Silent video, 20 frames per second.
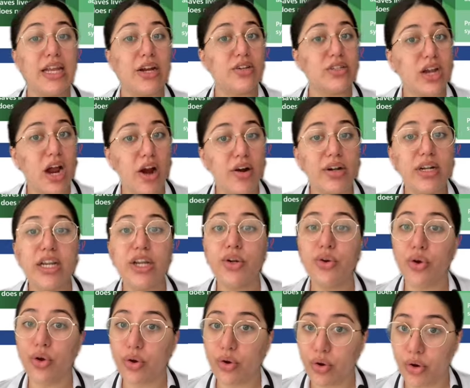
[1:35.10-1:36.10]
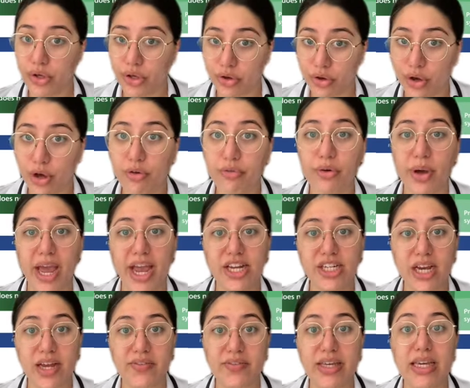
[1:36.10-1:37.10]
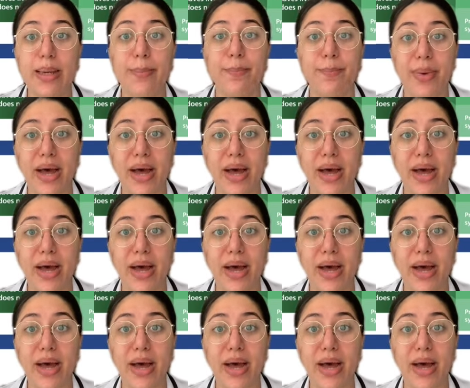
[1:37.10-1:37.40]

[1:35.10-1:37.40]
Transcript: There is currently no cure for HIV,